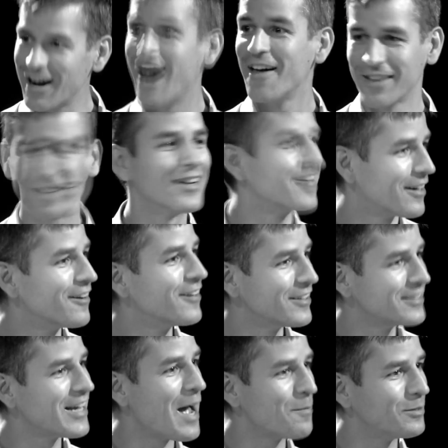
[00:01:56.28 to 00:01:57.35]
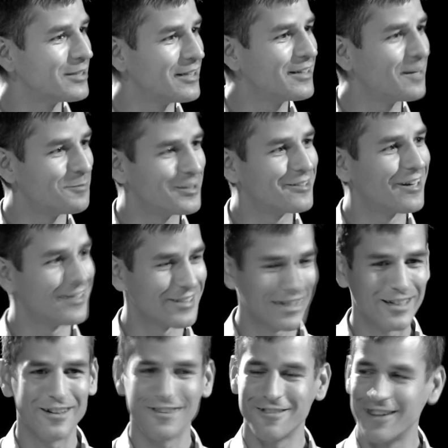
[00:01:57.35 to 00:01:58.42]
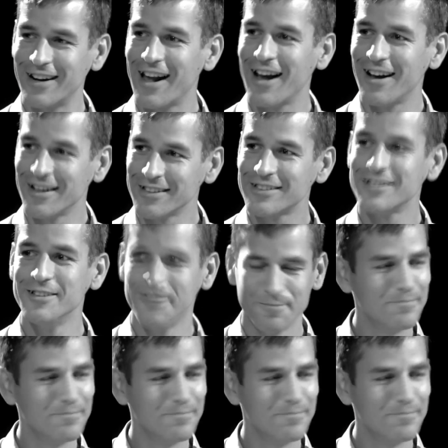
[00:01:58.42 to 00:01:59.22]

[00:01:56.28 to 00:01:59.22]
gothic occurrence happens anytime he tries to get near the red house.